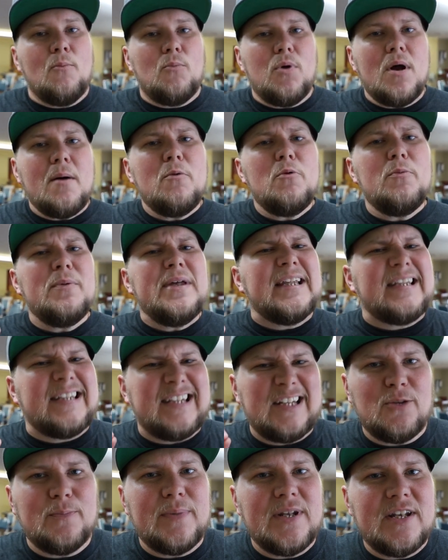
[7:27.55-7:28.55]
probably a
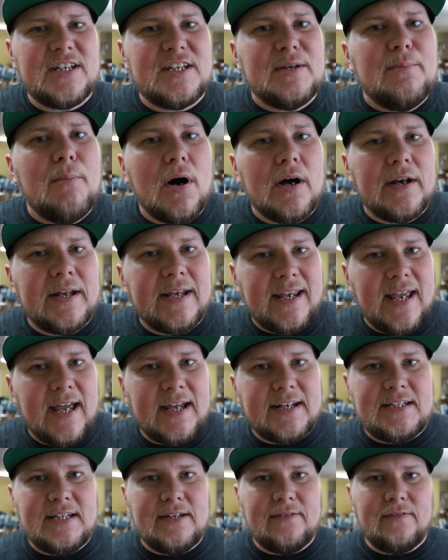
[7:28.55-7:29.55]
little bit of demonic
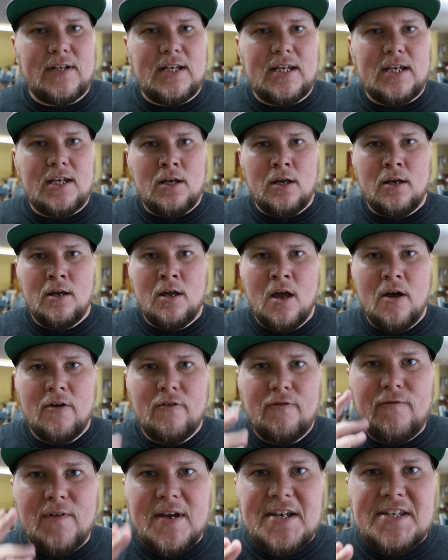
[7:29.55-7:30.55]
activity,
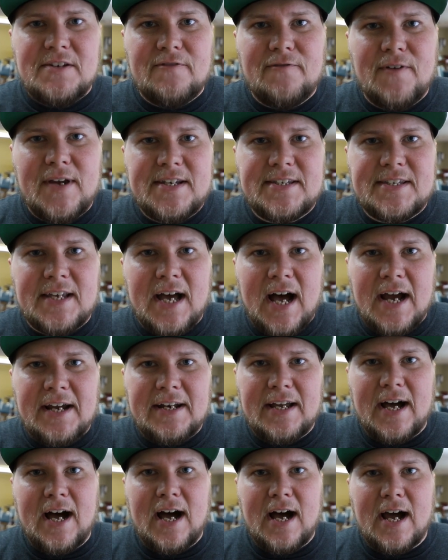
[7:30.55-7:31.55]
face to face, eye
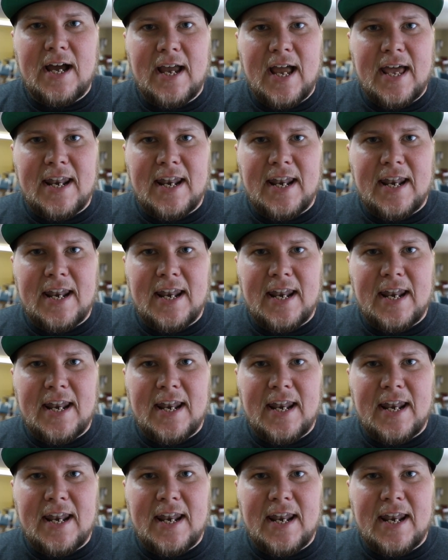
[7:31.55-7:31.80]
to eye.